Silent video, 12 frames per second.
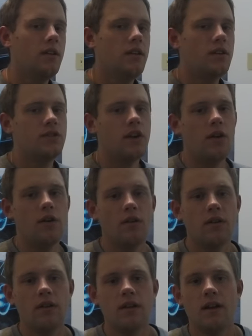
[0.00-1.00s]
So
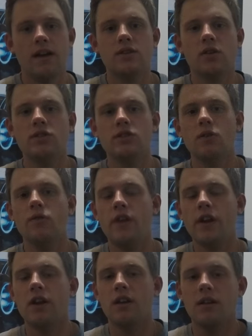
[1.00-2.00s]
it's all so
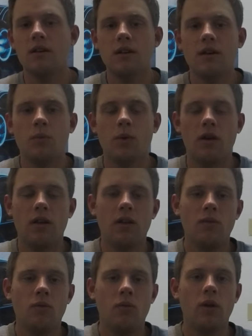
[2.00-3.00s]
variant.
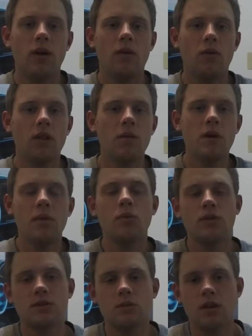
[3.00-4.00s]
But one of the main
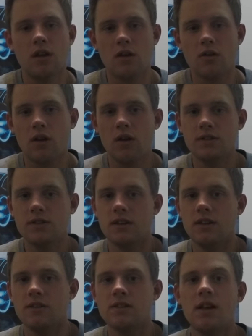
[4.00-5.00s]
points I want to get across
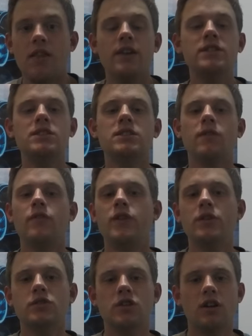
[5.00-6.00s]
is this is the
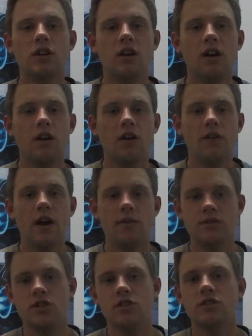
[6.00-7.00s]
future of how
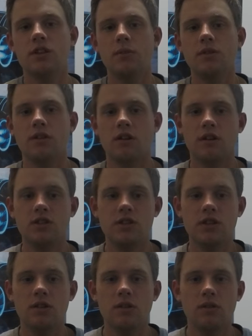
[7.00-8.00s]
insurance companies are going to
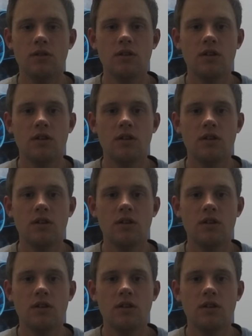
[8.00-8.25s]
do